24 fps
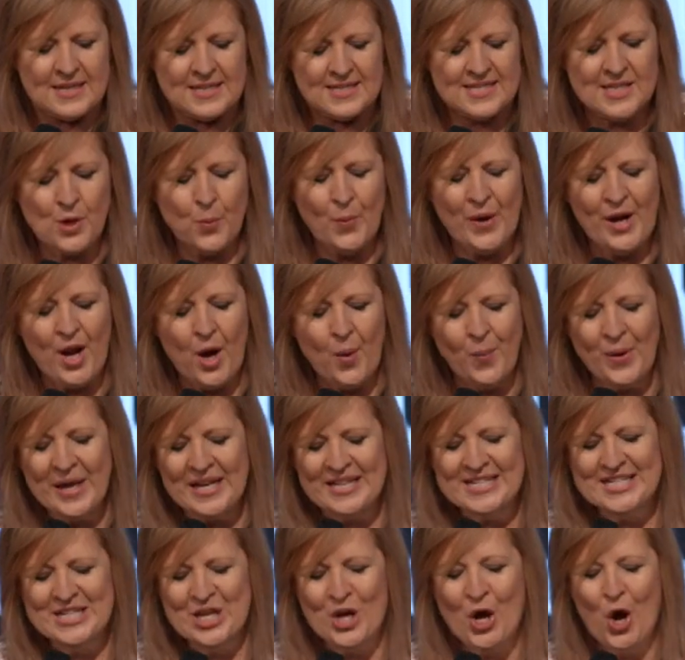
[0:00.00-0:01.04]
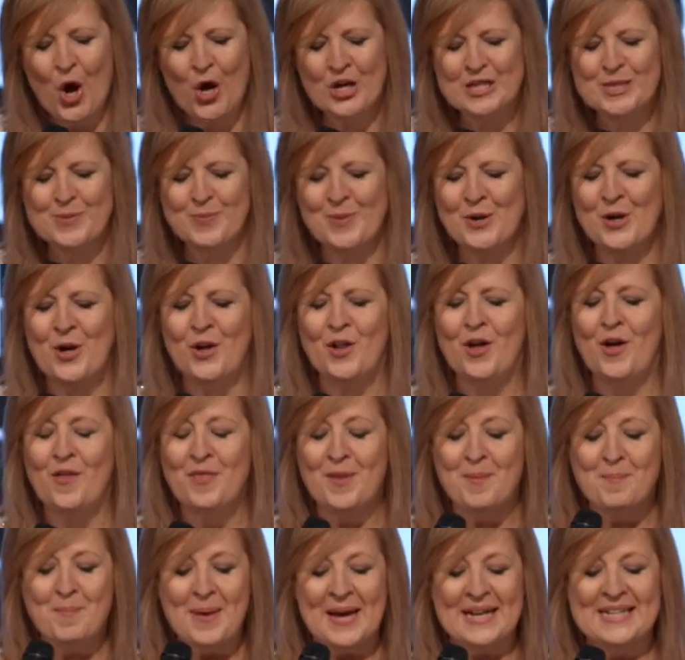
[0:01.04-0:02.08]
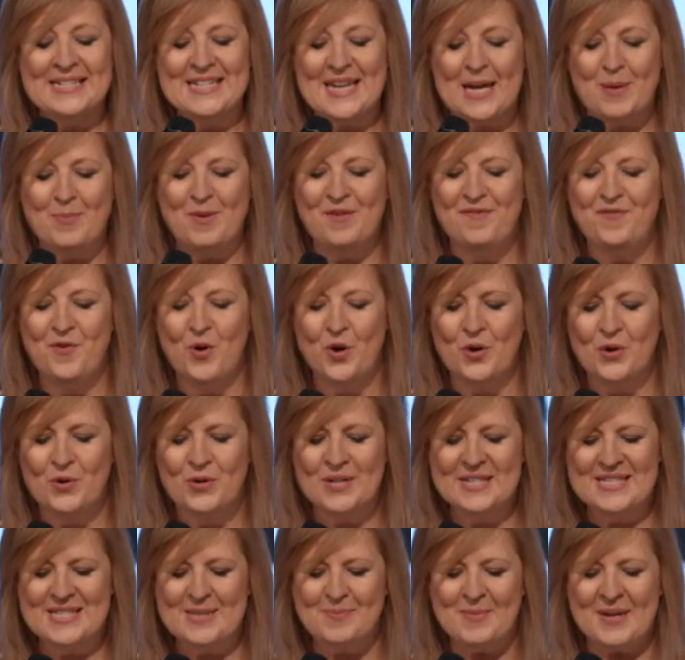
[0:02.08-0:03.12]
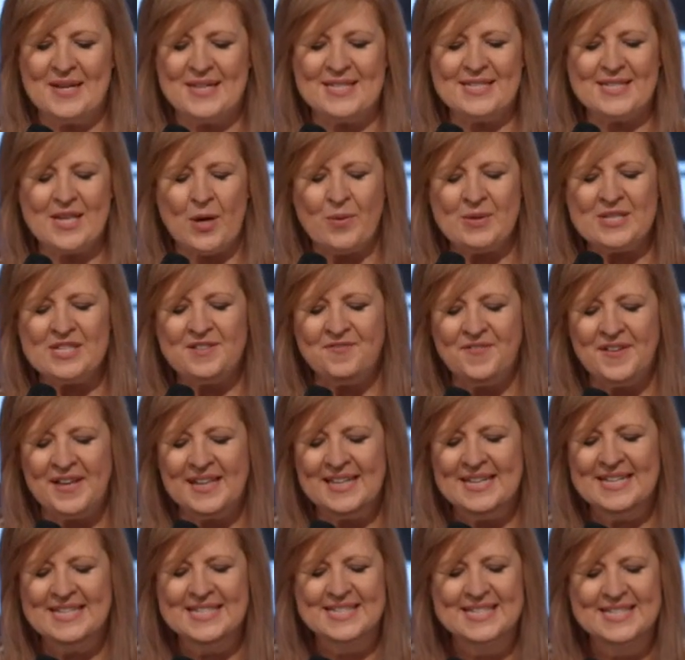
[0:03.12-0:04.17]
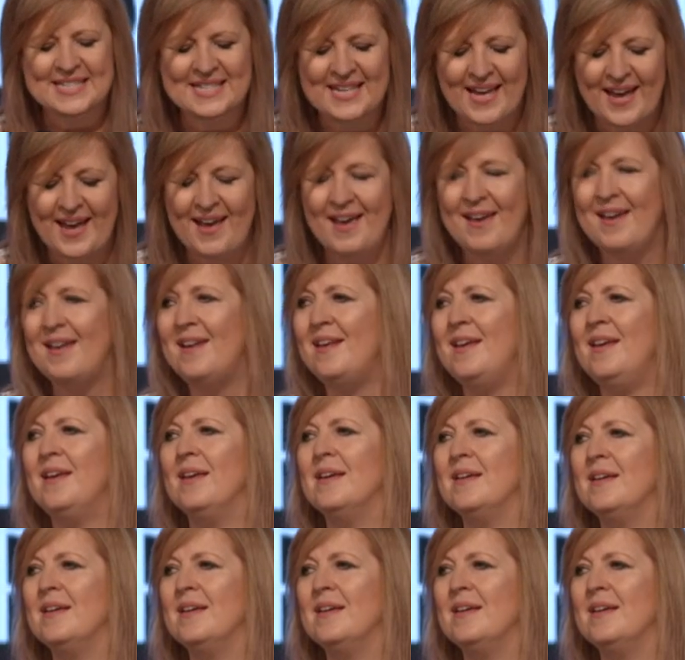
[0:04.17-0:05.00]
So when I went into hospital on the Monday before Christmas, I was feeling scared.